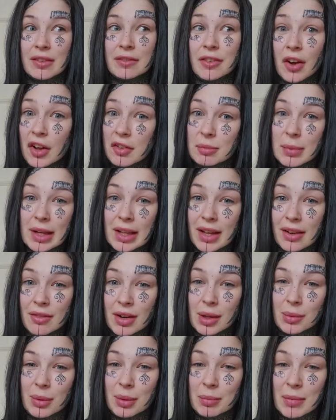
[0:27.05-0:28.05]
5-minute get
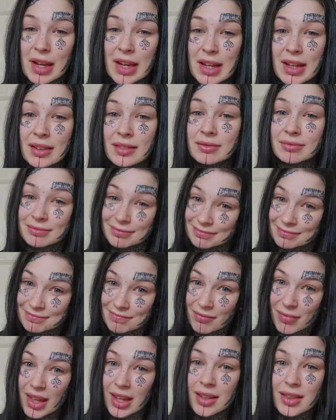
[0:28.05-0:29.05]
ready with me,
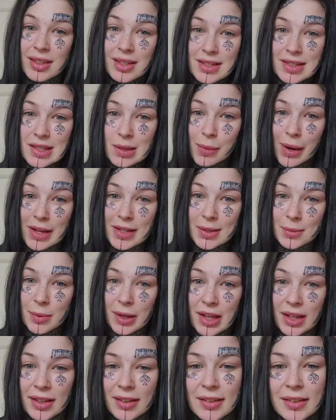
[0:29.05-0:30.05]
this is the place to
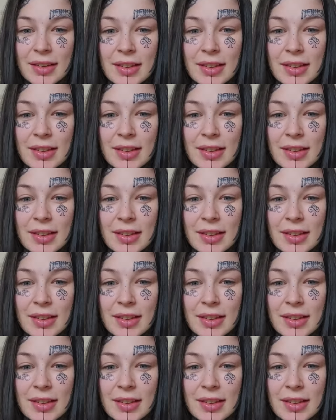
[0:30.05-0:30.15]
be.